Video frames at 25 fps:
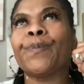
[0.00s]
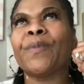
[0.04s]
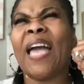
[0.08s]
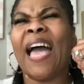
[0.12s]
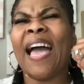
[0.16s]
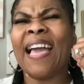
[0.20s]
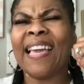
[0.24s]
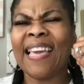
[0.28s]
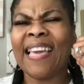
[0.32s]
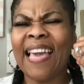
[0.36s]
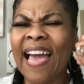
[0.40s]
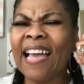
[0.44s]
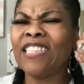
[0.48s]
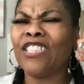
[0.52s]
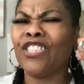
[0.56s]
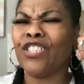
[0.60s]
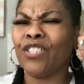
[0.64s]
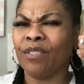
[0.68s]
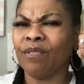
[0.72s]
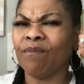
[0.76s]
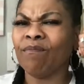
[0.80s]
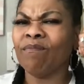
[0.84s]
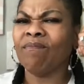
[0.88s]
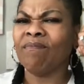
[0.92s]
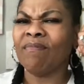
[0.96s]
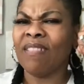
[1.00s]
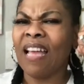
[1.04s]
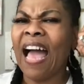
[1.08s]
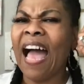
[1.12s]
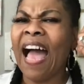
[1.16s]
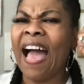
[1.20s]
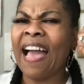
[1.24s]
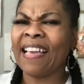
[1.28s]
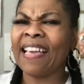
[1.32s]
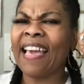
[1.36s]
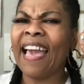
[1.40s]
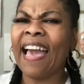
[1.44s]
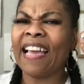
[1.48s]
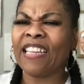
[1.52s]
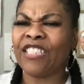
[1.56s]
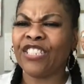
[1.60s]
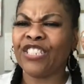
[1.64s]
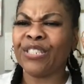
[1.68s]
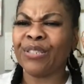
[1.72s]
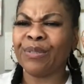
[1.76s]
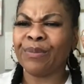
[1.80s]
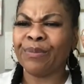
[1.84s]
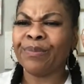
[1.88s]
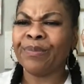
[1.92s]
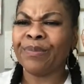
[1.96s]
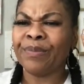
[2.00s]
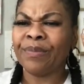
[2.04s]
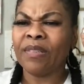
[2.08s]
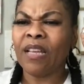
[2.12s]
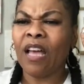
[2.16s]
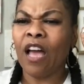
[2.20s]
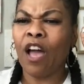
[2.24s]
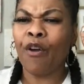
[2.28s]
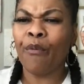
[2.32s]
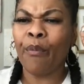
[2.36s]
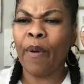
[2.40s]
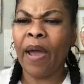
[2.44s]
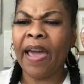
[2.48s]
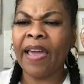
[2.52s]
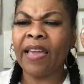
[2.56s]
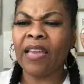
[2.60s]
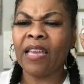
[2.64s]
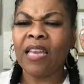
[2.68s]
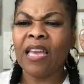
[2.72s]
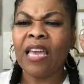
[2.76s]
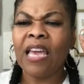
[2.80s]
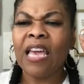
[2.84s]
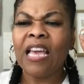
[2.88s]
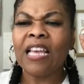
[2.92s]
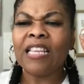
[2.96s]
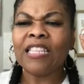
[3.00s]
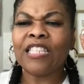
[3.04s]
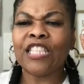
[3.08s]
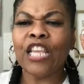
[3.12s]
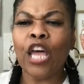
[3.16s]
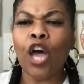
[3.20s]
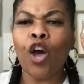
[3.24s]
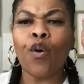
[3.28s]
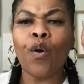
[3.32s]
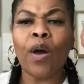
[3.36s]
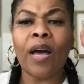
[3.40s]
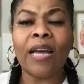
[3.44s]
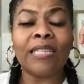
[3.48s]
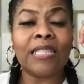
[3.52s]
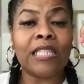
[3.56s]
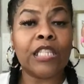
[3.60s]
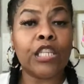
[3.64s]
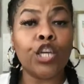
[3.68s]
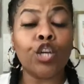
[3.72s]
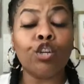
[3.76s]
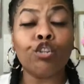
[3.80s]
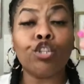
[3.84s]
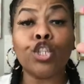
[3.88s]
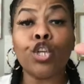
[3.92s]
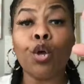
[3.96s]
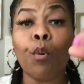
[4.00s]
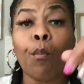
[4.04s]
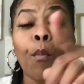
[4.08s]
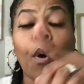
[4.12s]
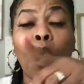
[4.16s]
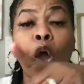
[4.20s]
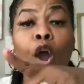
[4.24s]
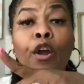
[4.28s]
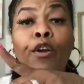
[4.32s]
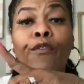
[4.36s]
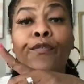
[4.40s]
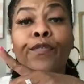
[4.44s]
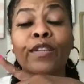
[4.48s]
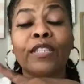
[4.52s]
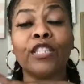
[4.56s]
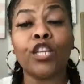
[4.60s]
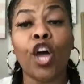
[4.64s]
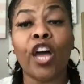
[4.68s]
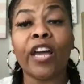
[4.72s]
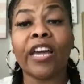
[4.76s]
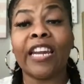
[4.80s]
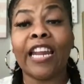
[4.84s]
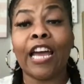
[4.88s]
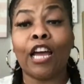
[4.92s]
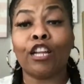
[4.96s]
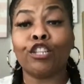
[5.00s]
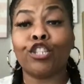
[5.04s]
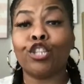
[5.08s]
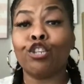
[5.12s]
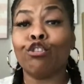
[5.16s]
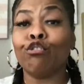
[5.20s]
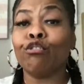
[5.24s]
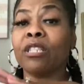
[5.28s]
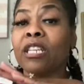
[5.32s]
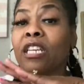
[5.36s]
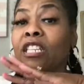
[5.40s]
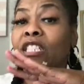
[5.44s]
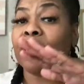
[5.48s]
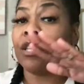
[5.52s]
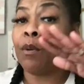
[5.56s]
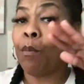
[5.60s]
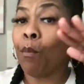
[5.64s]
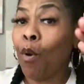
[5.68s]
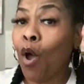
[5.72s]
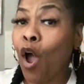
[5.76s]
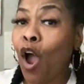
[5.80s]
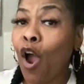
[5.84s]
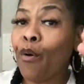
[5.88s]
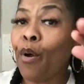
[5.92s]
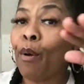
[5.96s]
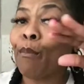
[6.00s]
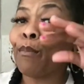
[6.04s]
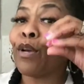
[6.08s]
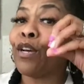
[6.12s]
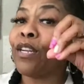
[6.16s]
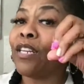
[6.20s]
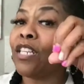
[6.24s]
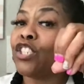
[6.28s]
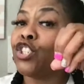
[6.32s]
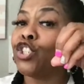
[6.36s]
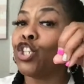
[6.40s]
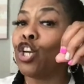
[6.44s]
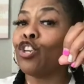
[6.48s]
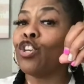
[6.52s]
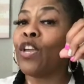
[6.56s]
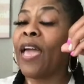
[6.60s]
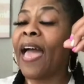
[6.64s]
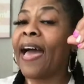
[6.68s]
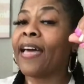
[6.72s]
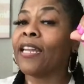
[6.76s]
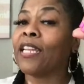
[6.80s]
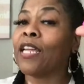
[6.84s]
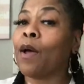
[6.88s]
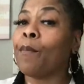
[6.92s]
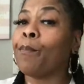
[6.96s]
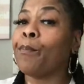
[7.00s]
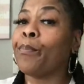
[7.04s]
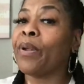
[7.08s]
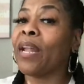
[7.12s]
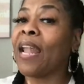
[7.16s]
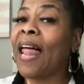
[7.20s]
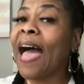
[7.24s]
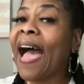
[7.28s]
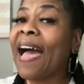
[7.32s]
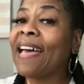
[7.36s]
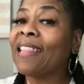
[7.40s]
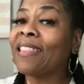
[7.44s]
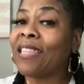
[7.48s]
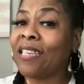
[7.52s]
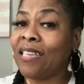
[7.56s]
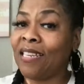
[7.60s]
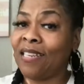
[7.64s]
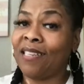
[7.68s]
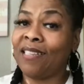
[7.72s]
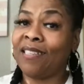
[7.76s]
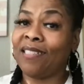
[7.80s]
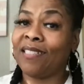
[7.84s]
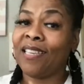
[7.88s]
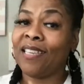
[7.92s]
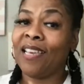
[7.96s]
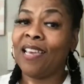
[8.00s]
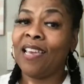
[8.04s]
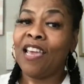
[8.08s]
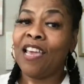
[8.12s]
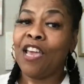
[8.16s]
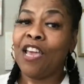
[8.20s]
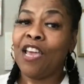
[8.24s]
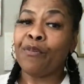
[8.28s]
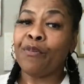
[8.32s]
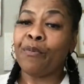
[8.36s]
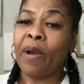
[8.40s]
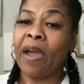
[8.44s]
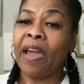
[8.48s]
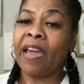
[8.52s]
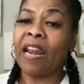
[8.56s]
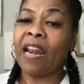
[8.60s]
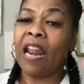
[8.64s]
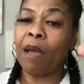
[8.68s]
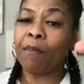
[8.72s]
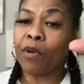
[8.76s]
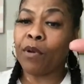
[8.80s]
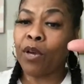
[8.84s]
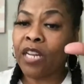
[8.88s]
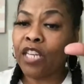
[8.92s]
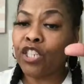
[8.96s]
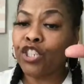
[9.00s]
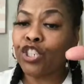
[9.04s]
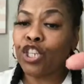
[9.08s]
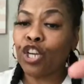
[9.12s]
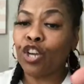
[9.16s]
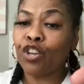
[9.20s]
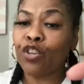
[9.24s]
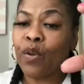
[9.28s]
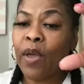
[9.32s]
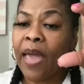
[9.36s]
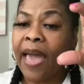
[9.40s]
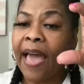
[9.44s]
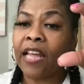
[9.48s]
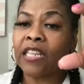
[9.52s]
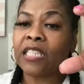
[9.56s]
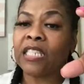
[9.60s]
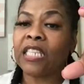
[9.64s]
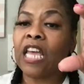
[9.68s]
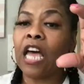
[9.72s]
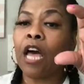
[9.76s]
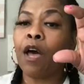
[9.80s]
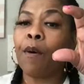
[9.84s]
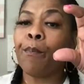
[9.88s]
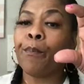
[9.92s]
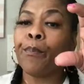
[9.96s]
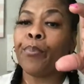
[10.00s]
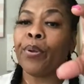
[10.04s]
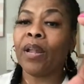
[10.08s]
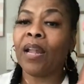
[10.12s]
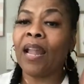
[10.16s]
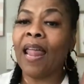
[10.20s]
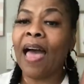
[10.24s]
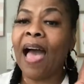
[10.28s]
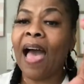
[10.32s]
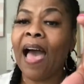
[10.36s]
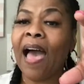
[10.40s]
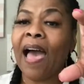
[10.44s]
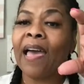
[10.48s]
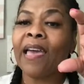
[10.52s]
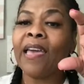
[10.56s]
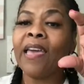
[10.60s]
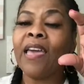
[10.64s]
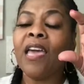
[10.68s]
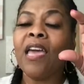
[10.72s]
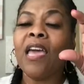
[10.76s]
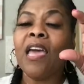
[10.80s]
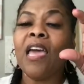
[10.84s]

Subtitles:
I got you. I got you. All right. So until tomorrow for Talk It Out Tuesday, tomorrow I'm going to show you how to apply these, right? I'm going to show you how to apply